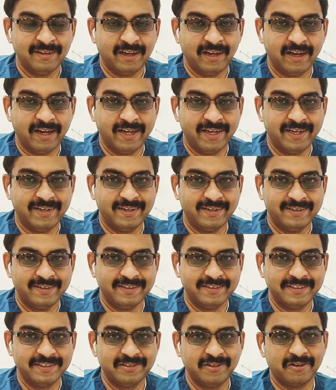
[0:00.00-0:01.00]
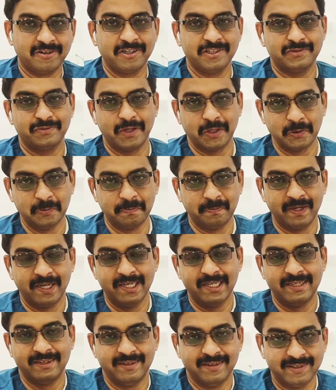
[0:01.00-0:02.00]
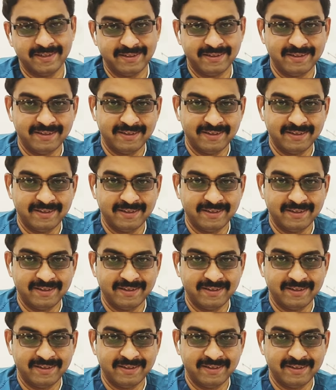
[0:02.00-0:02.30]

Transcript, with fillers: Hi, this is Dr. Swarup Pal here.